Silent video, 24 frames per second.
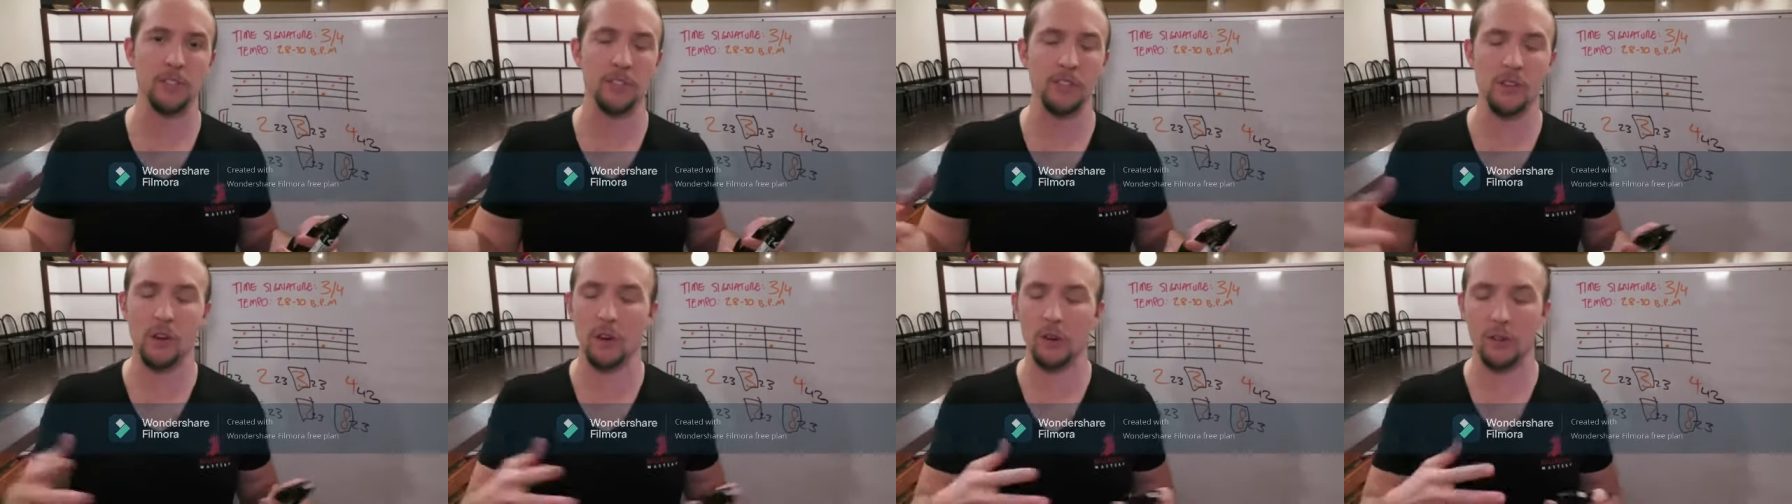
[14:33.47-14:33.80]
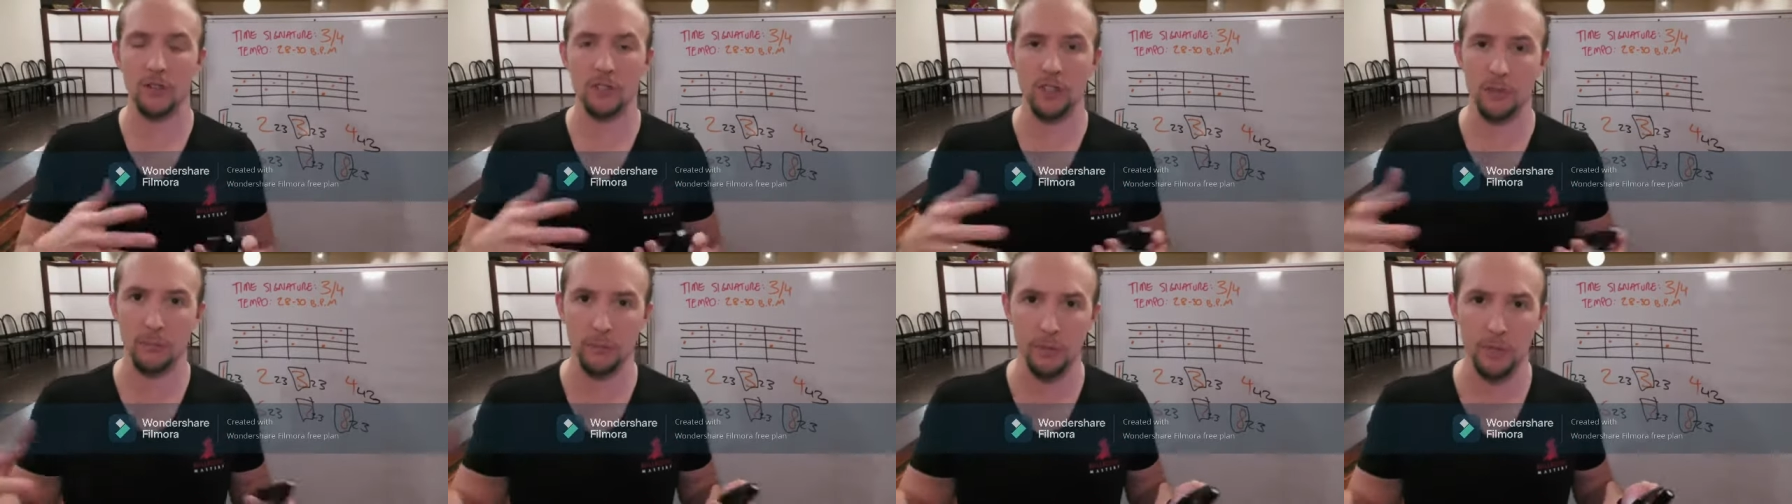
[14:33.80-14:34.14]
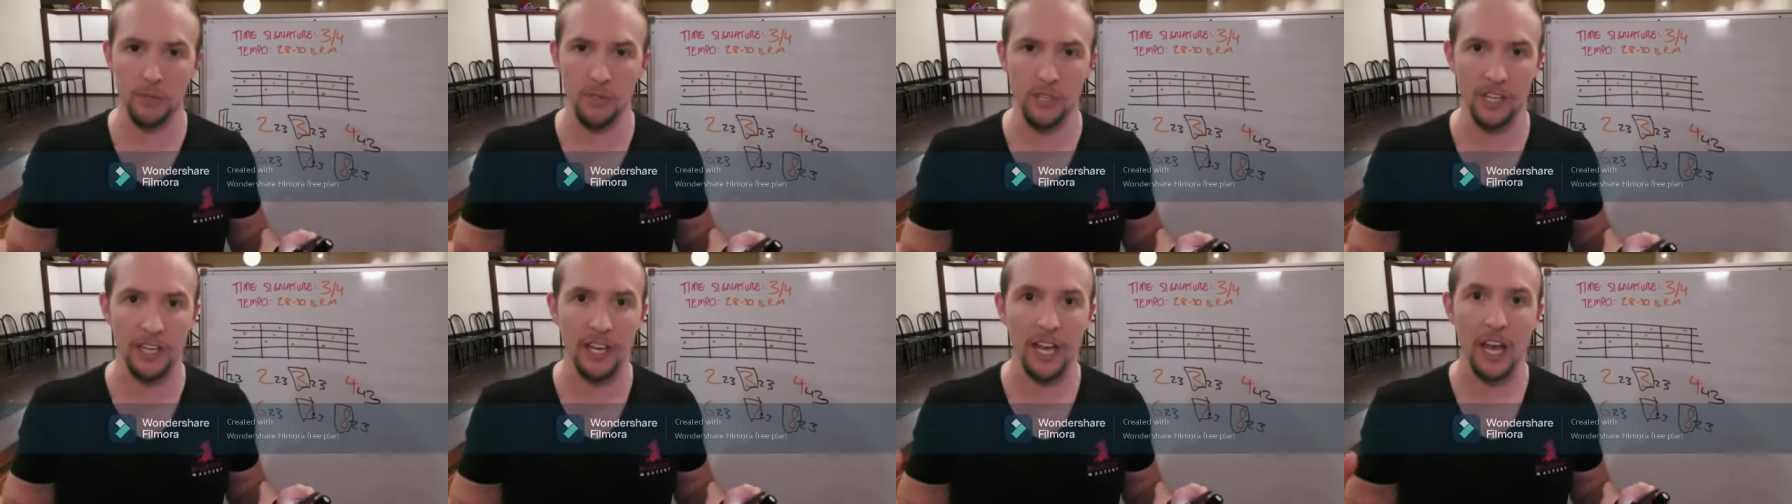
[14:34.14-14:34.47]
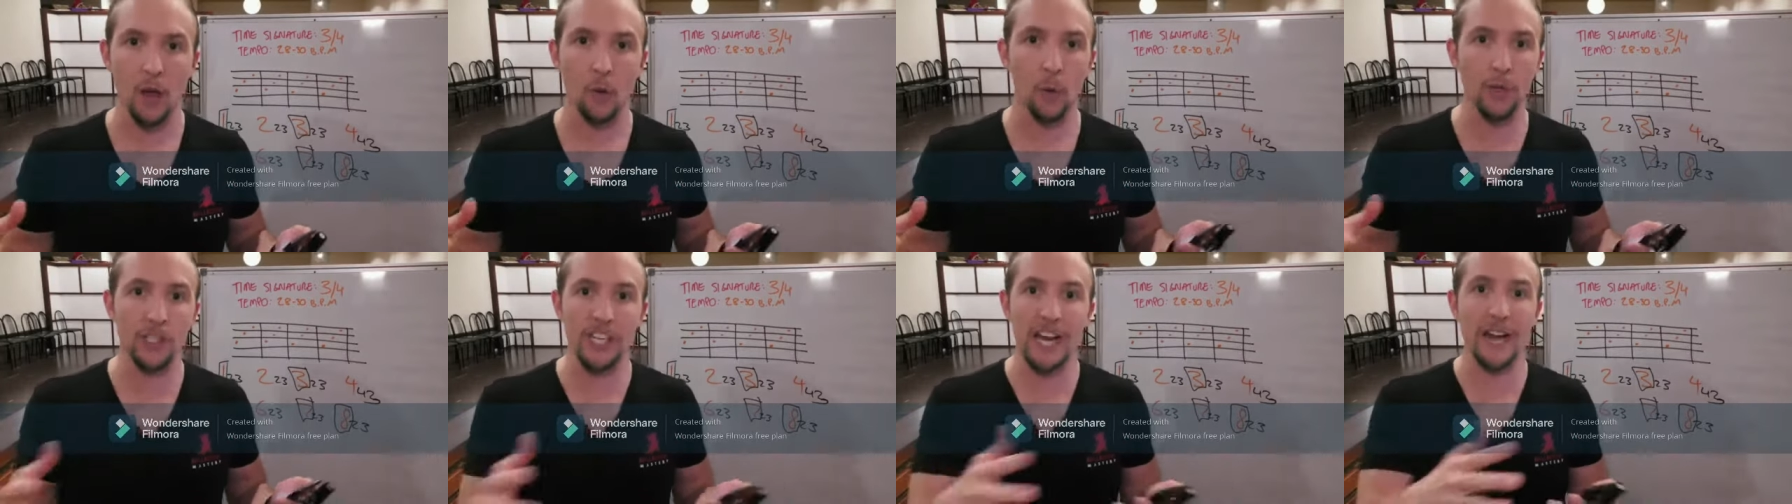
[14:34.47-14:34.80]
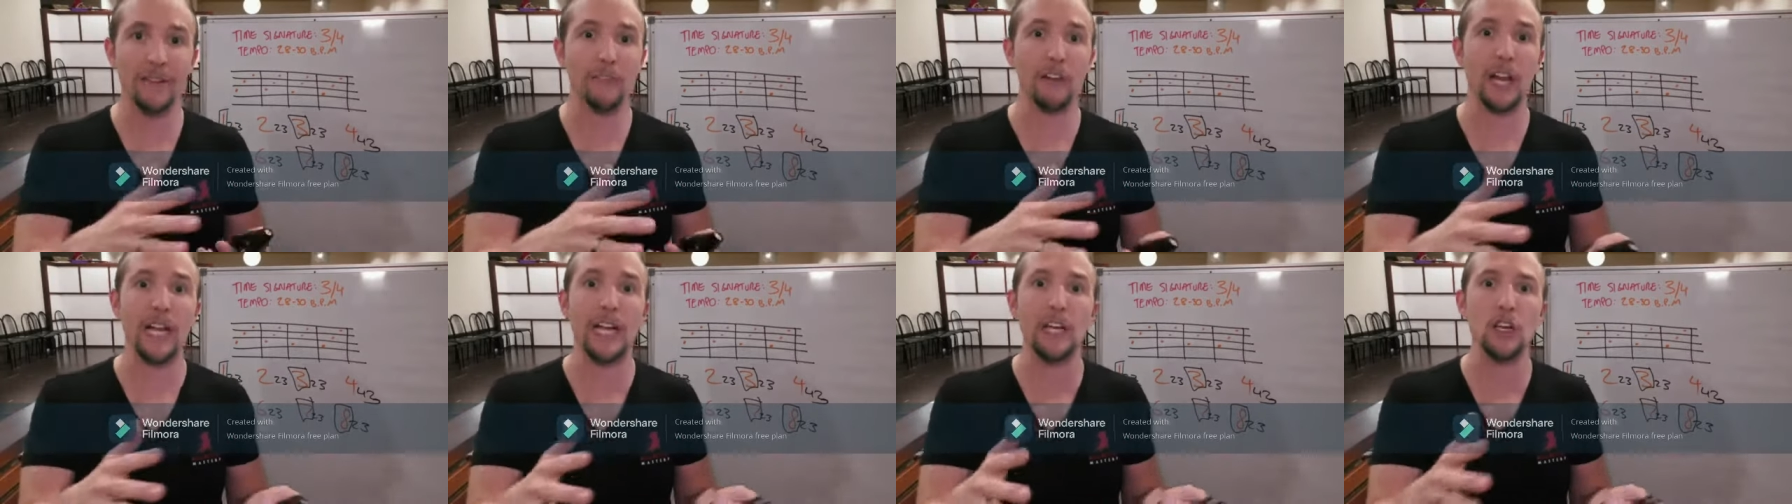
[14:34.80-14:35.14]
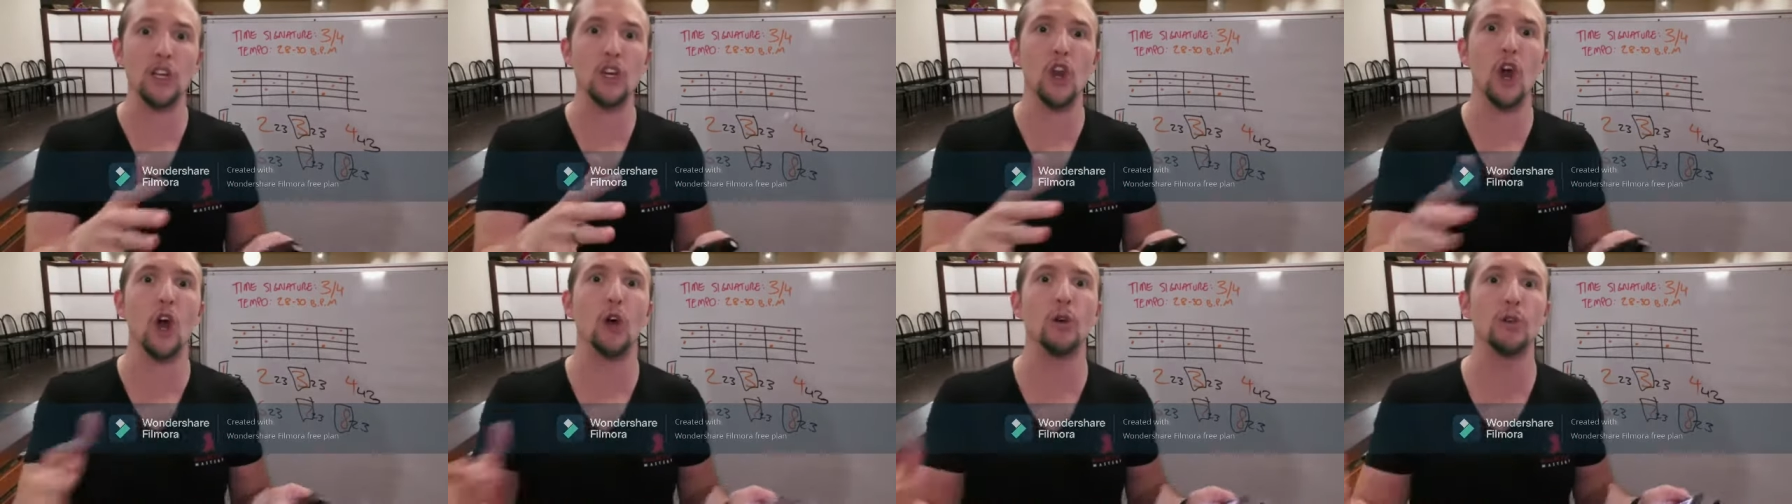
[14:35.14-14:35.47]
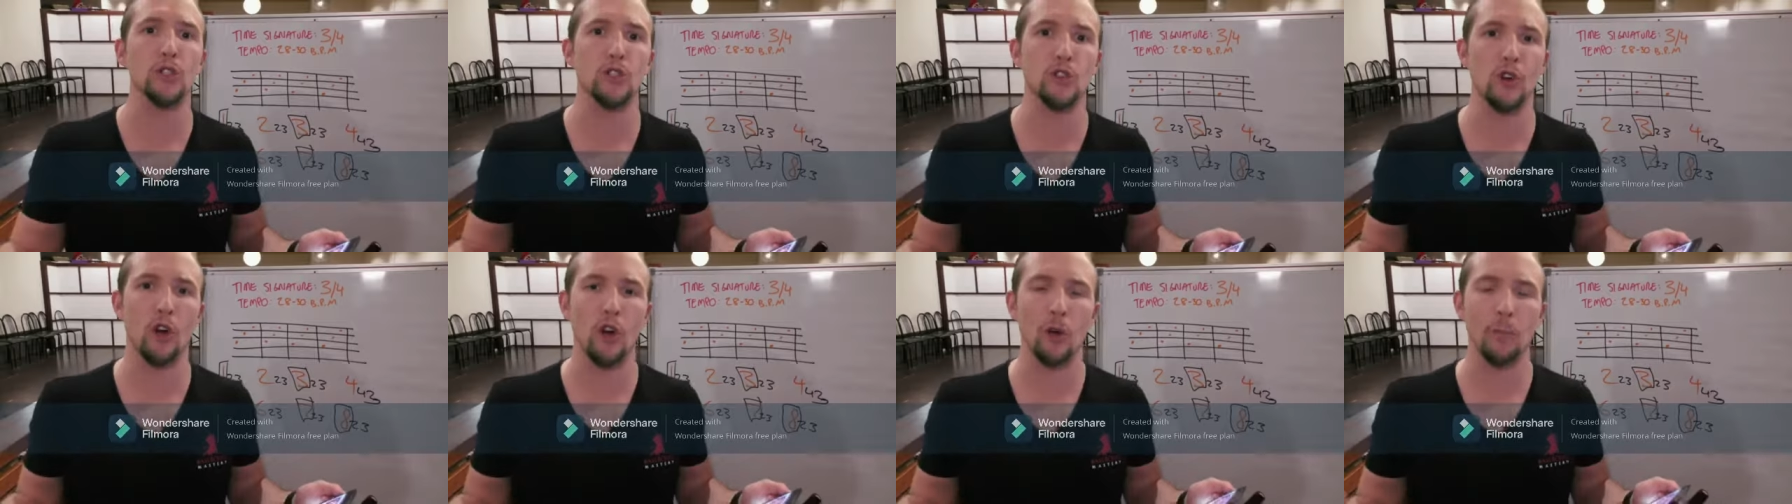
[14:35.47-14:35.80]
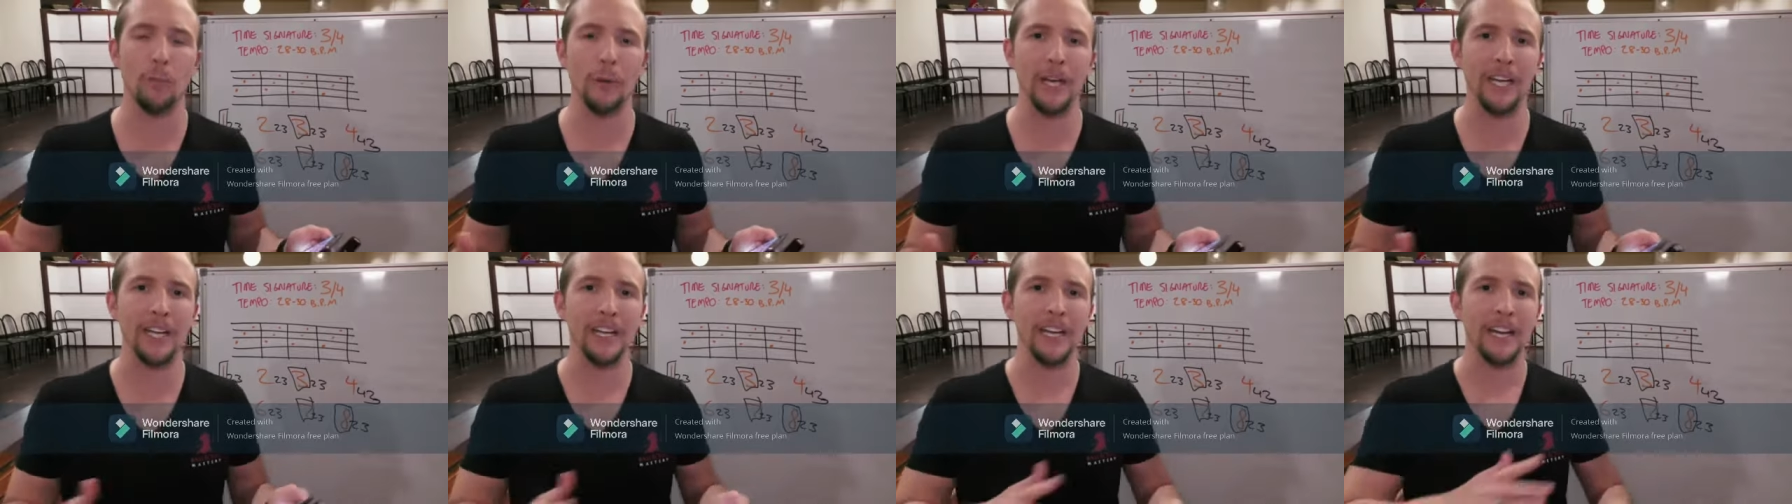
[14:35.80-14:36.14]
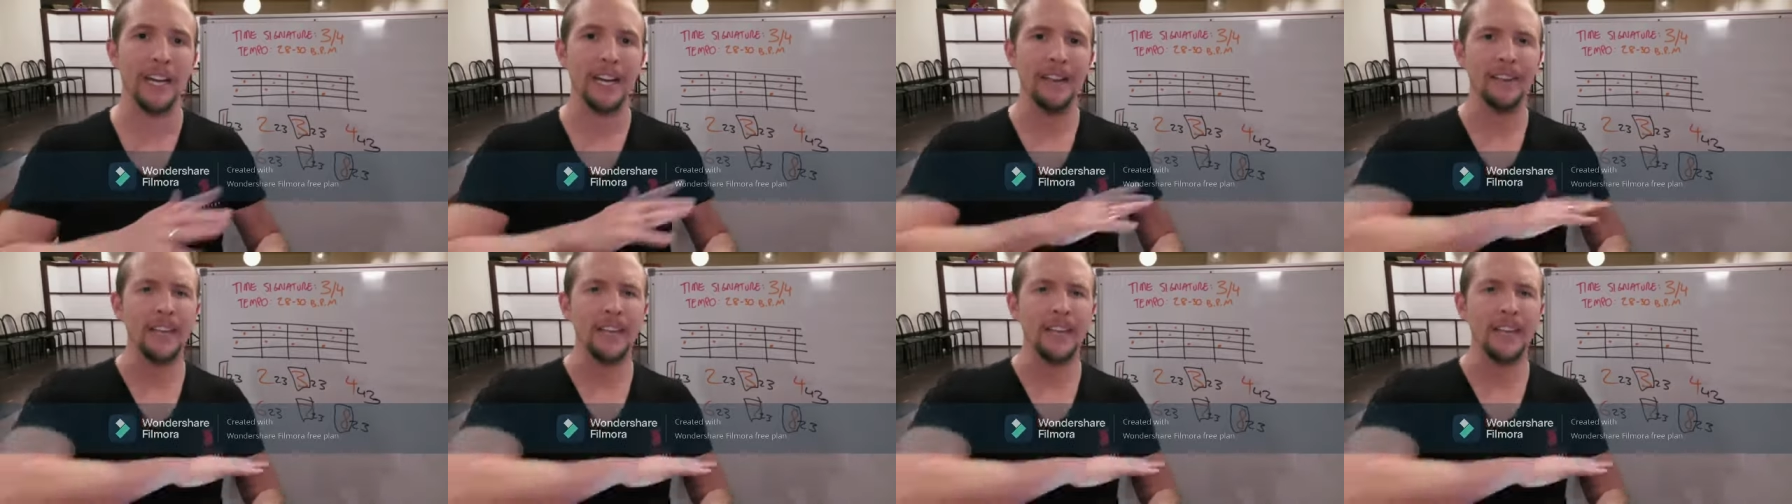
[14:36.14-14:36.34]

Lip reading: songs and music, which have like no strong beat.